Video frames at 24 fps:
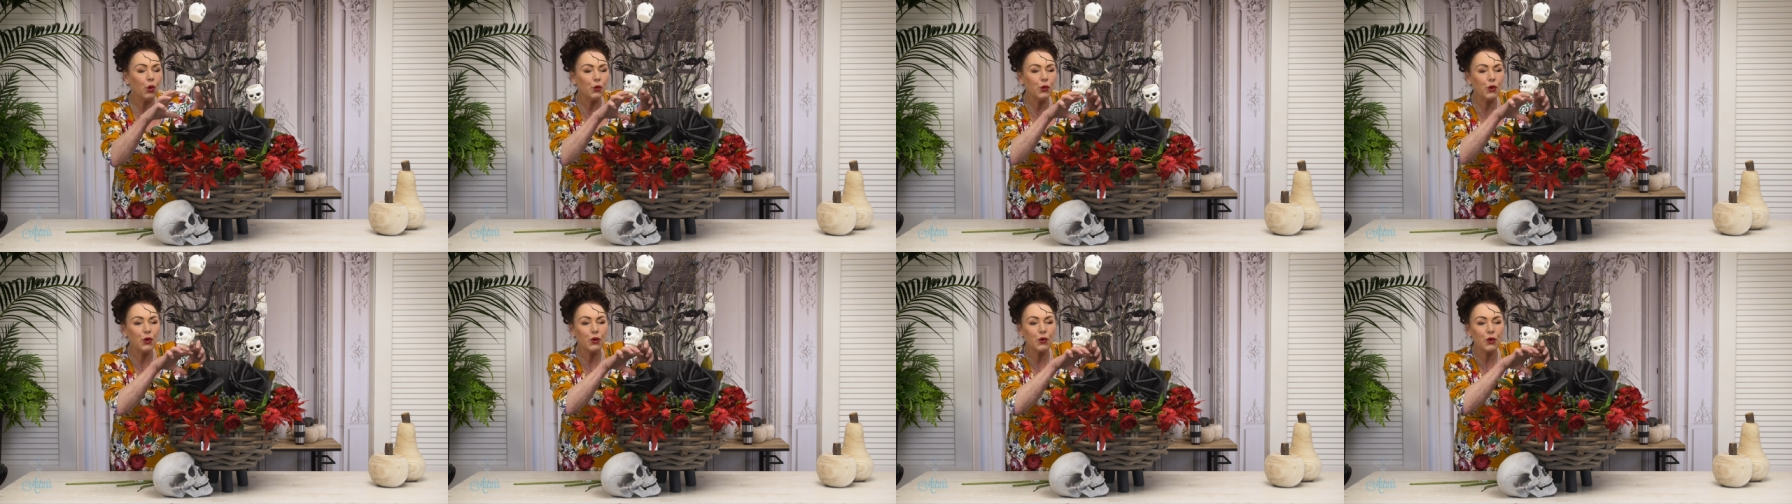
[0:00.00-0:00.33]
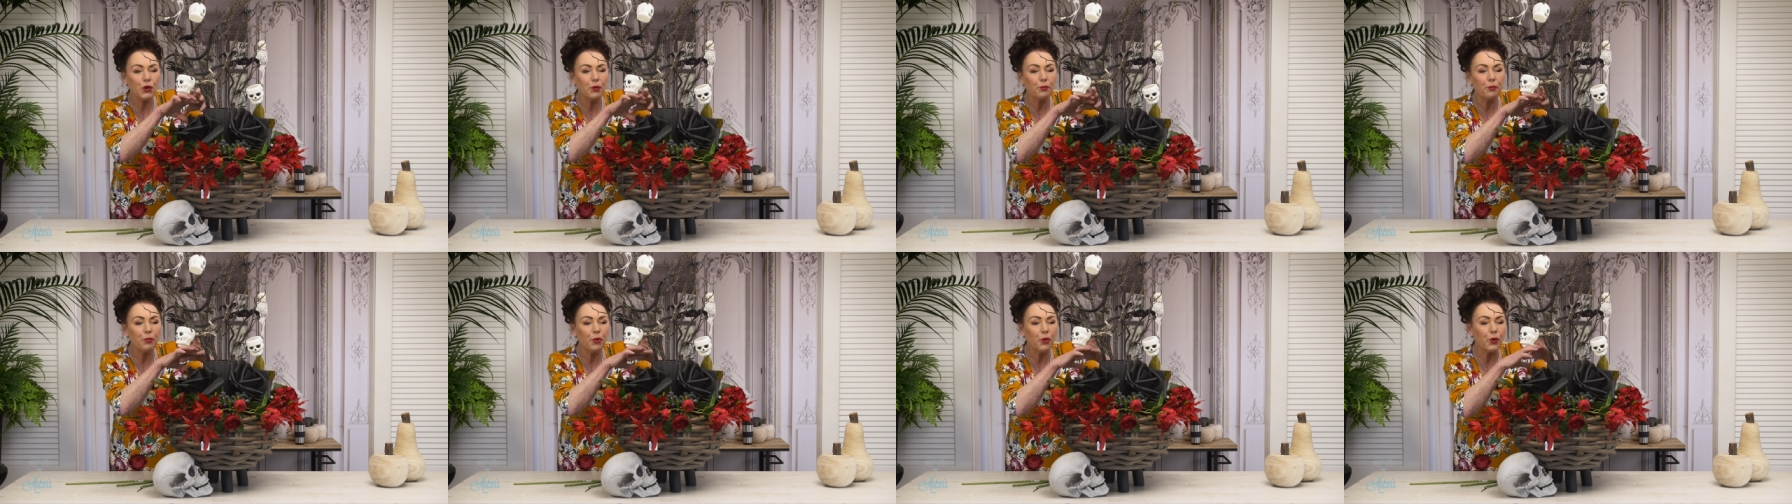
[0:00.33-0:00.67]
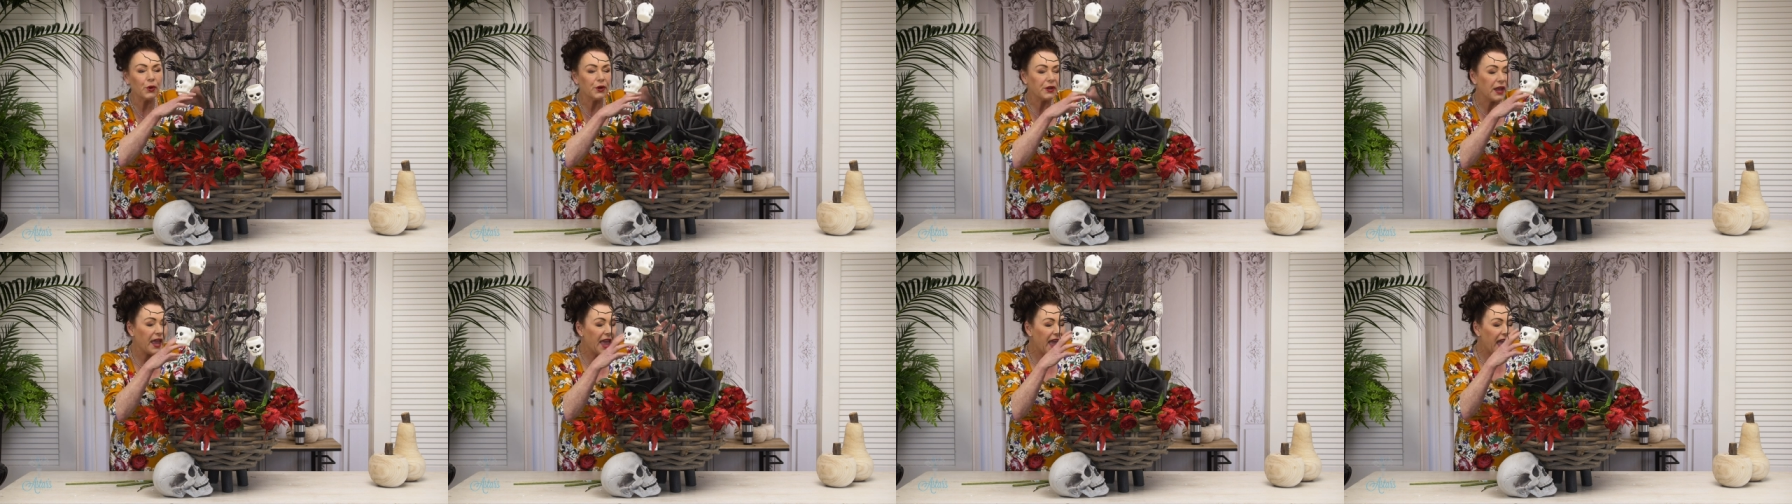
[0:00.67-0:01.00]
or you could
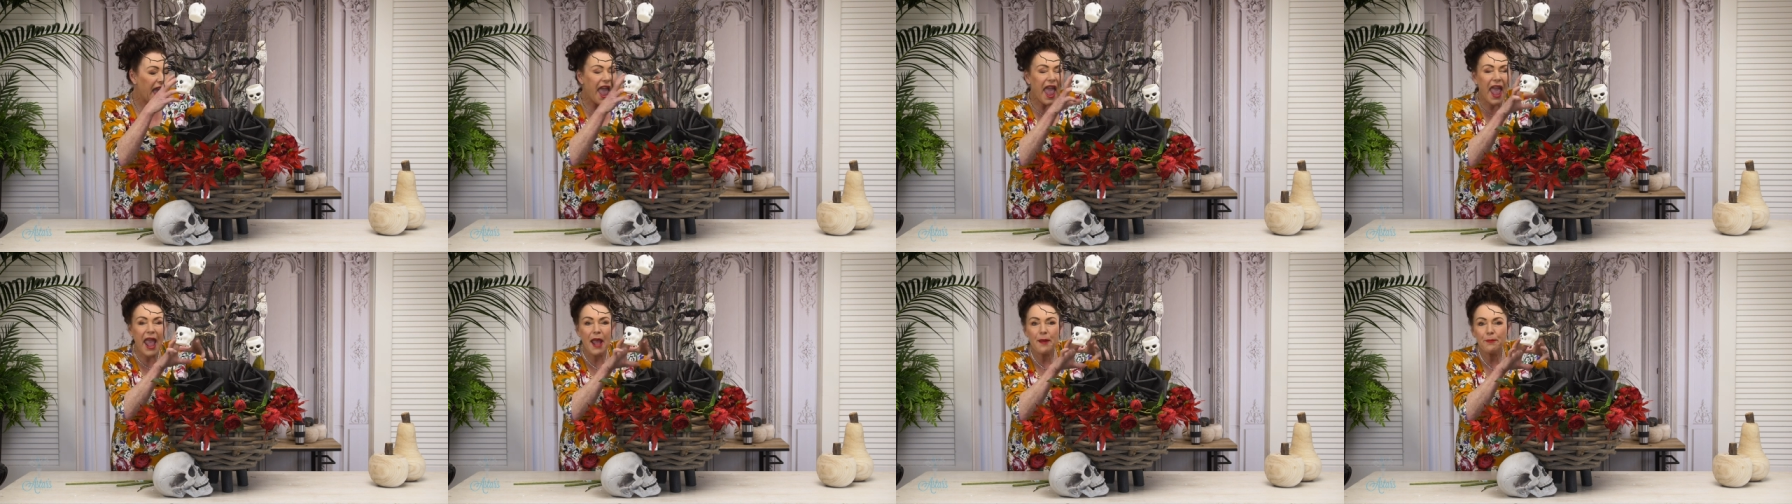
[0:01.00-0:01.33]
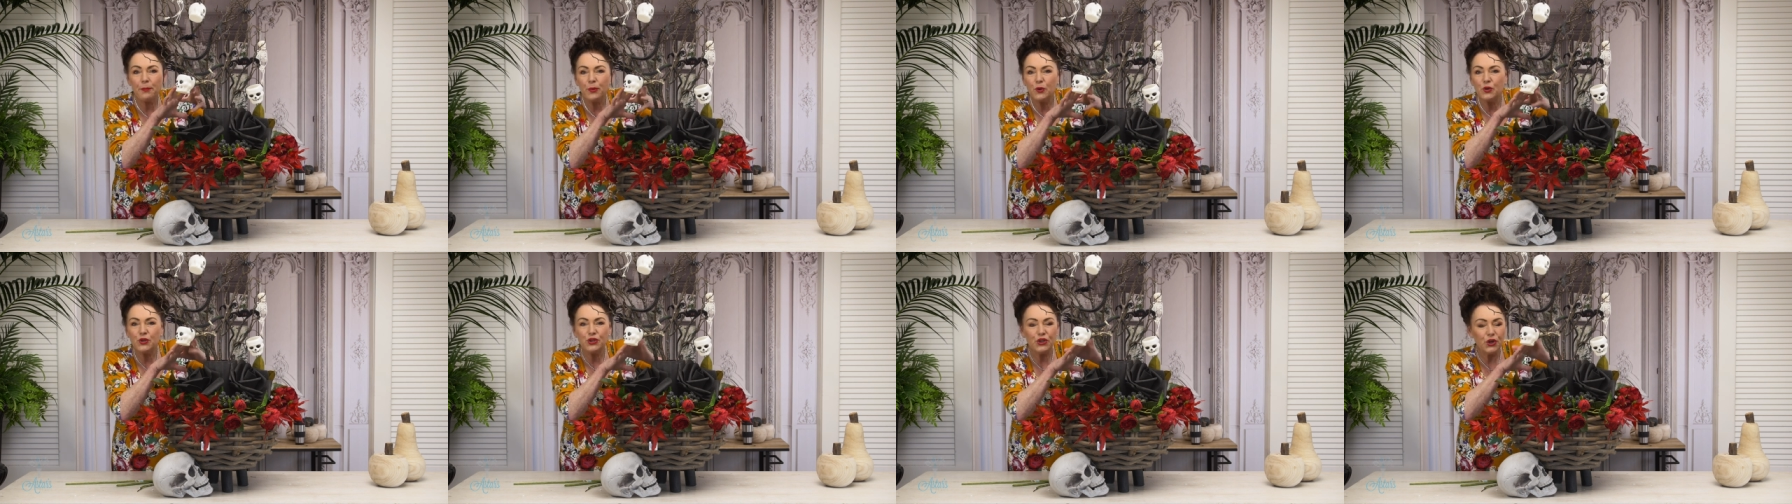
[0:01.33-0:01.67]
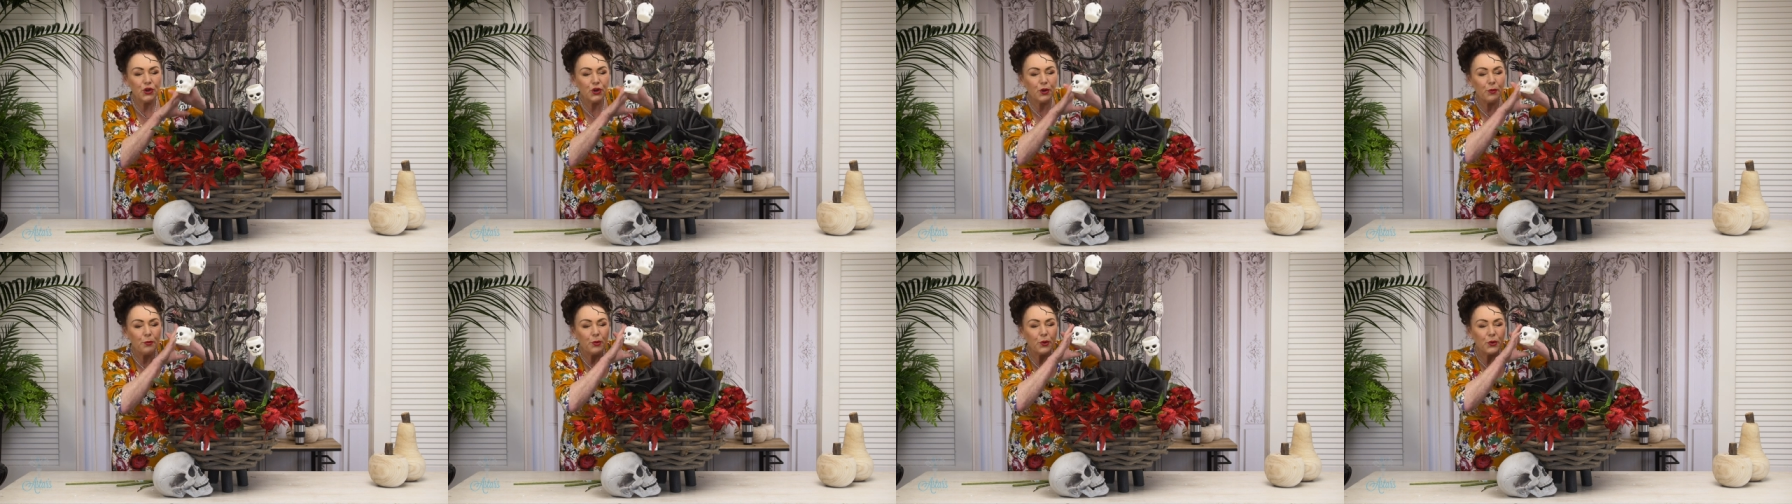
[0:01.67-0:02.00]
put apples you could